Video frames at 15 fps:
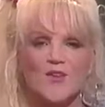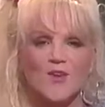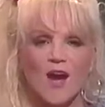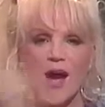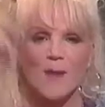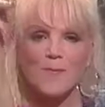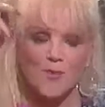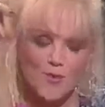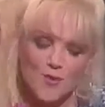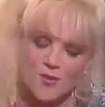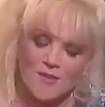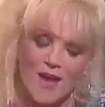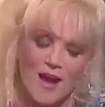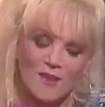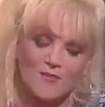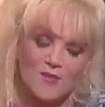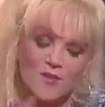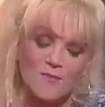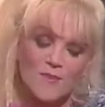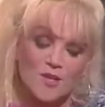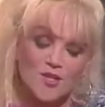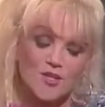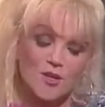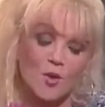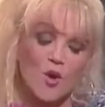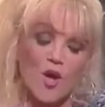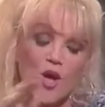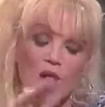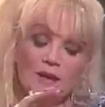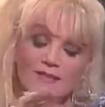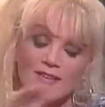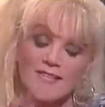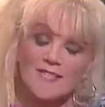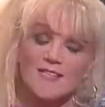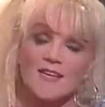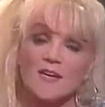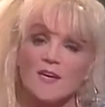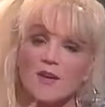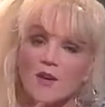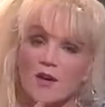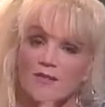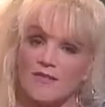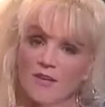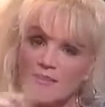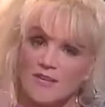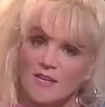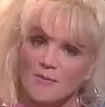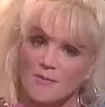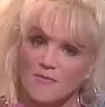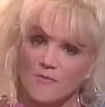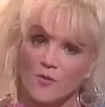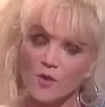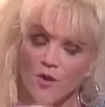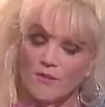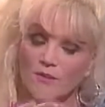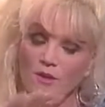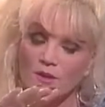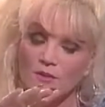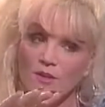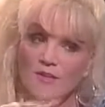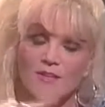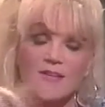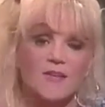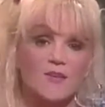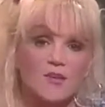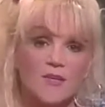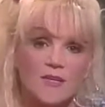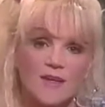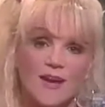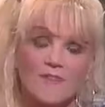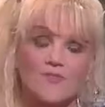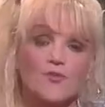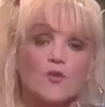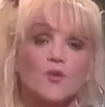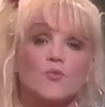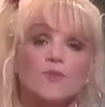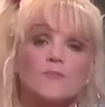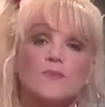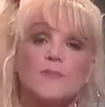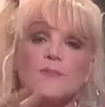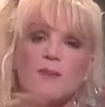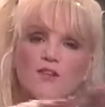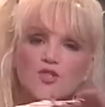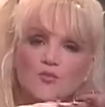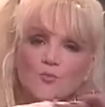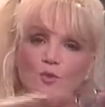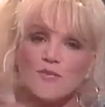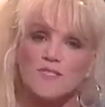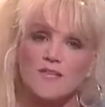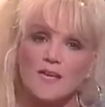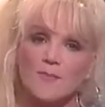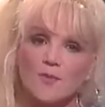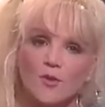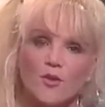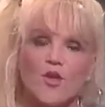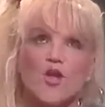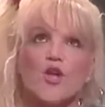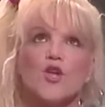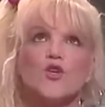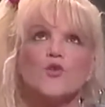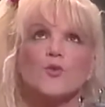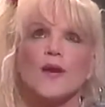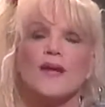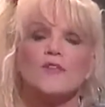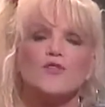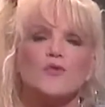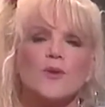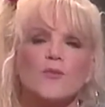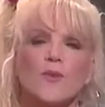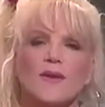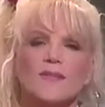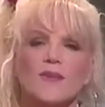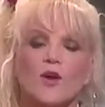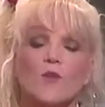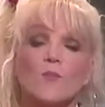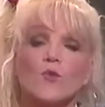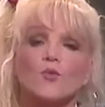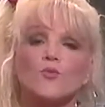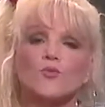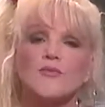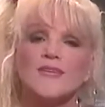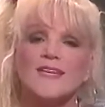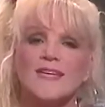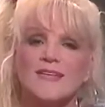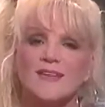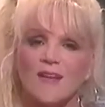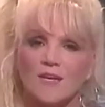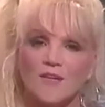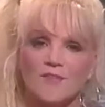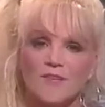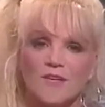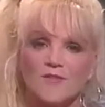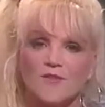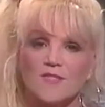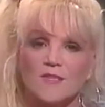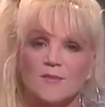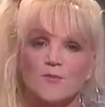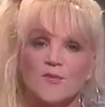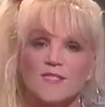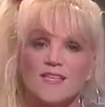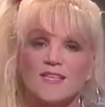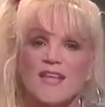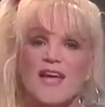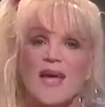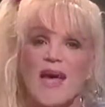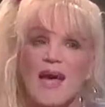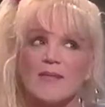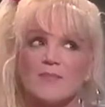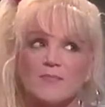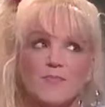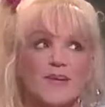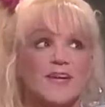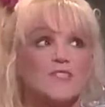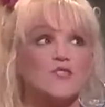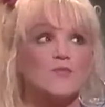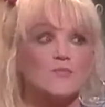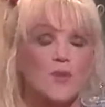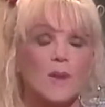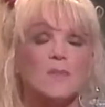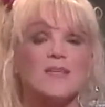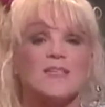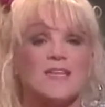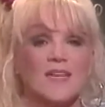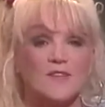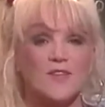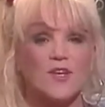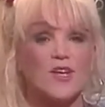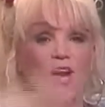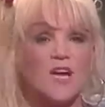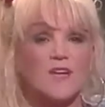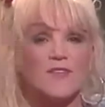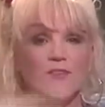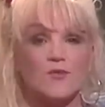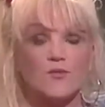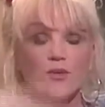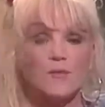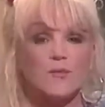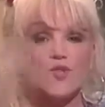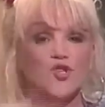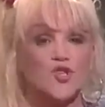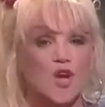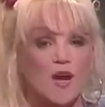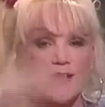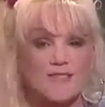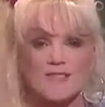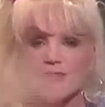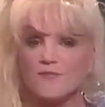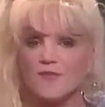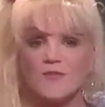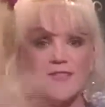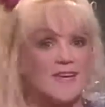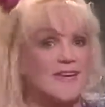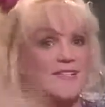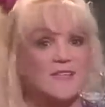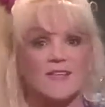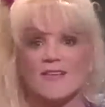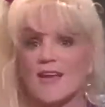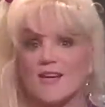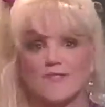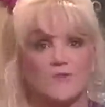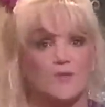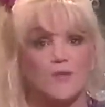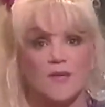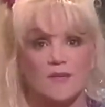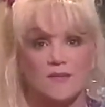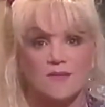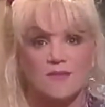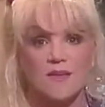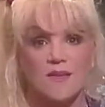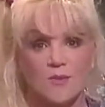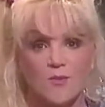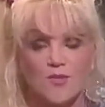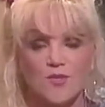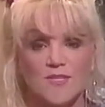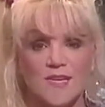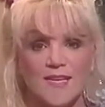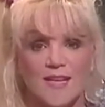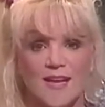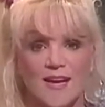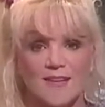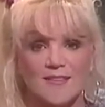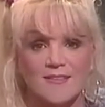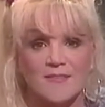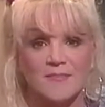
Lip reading: You're up or you're down, very much so. This year and the year before, the year after, will be much more stable. You're entering right now a more routine kind of year for some reason, and because you probably lived a lot of incredible shocks and different things in the last few years. Would you say that?